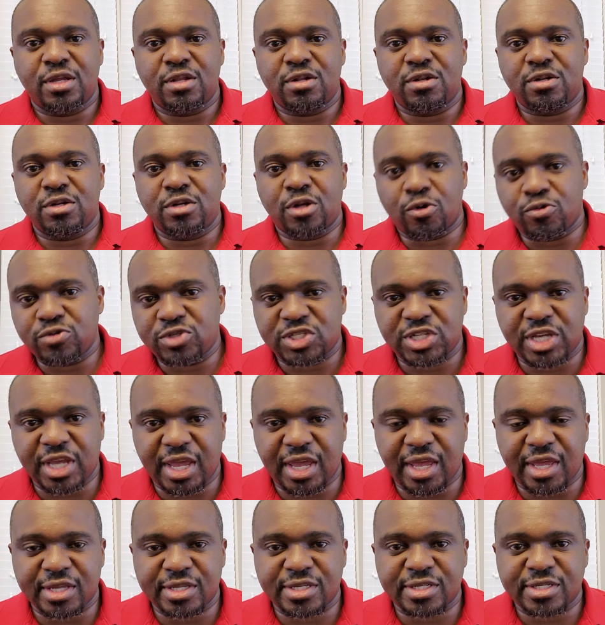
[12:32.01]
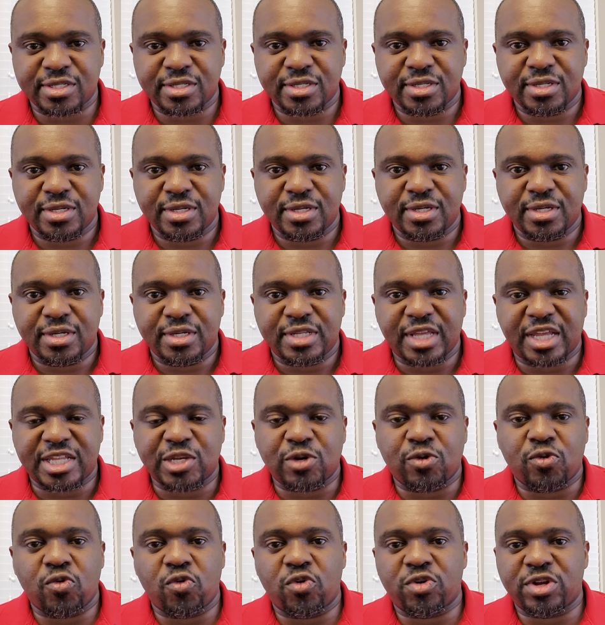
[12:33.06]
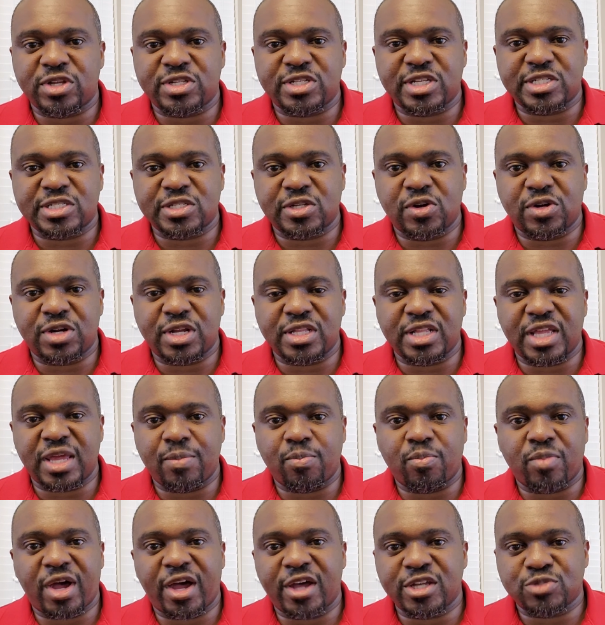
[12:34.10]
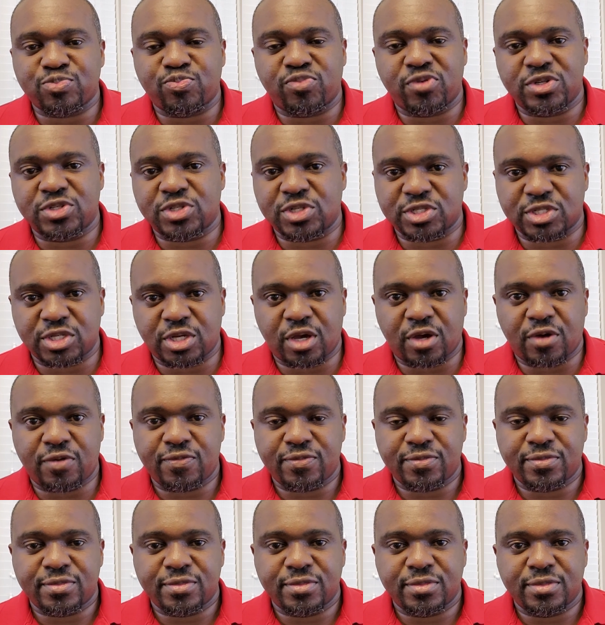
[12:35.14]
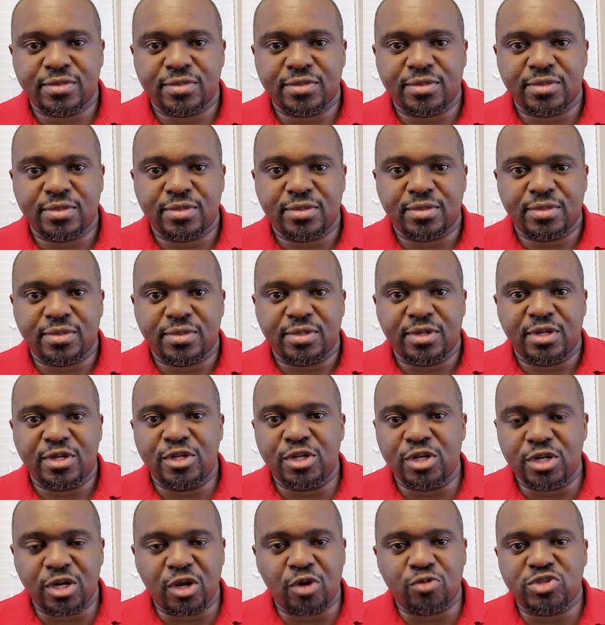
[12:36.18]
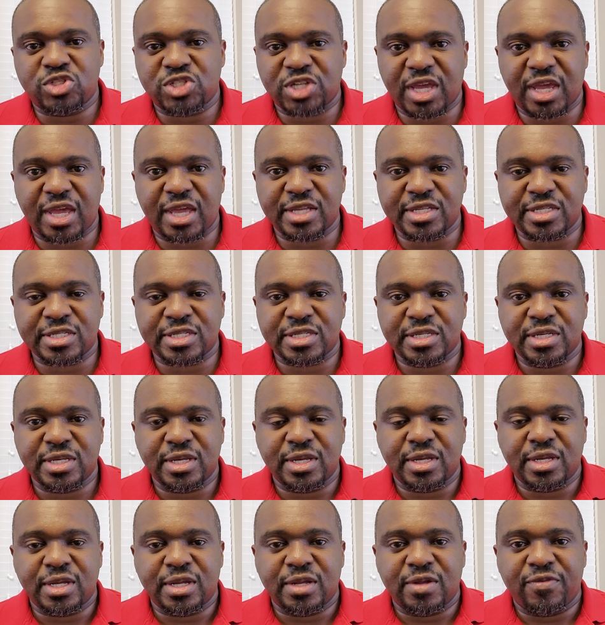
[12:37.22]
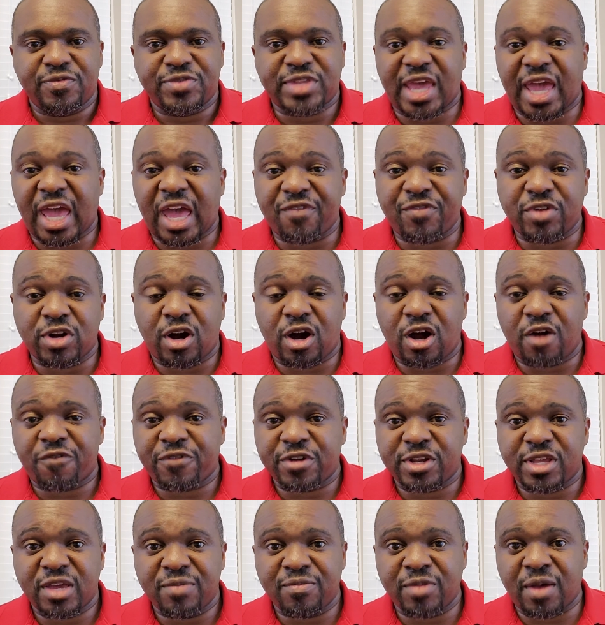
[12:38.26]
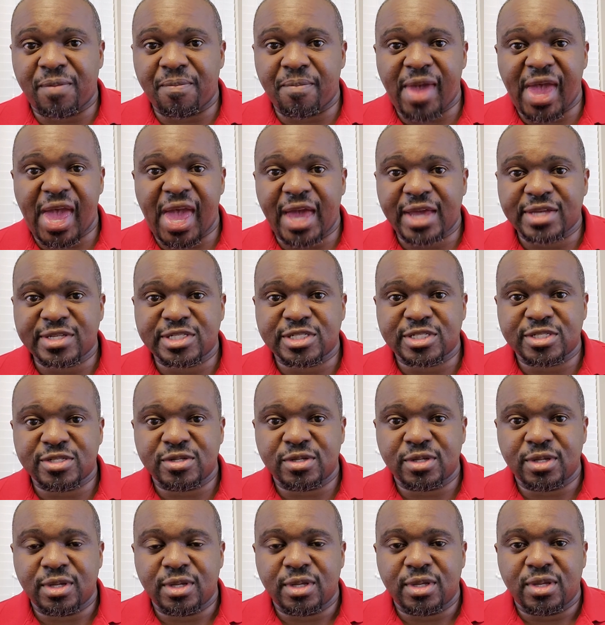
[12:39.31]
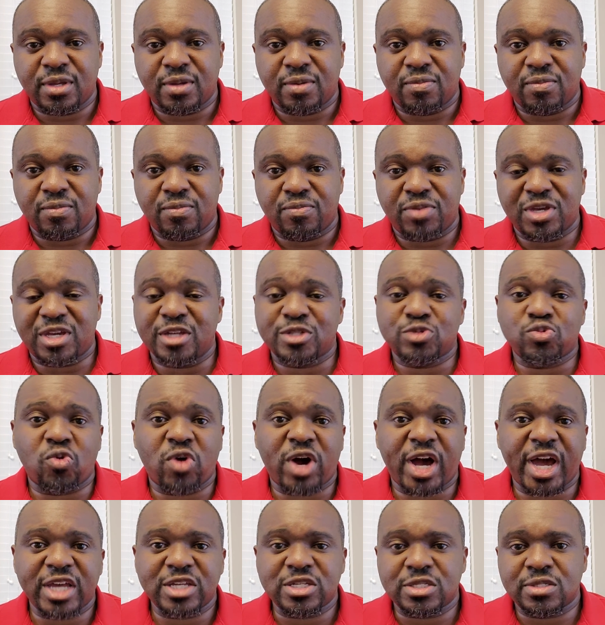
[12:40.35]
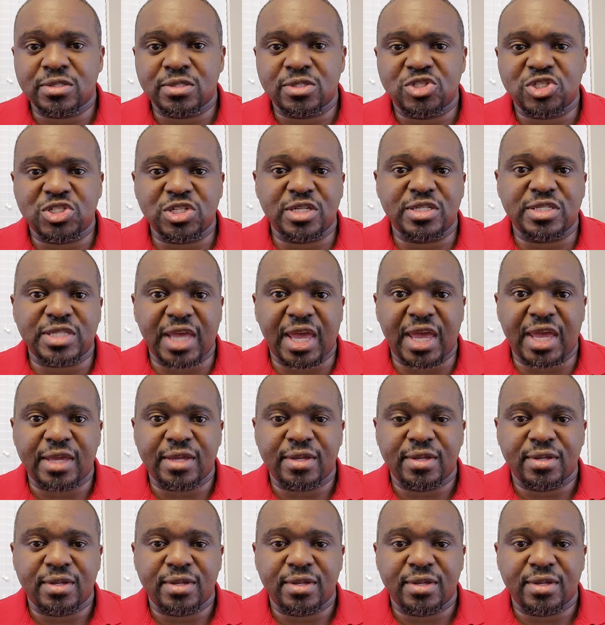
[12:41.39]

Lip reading: that the Hornets is going to let Miles Bridges go. No chance. They haven't offered him a max, because why should they?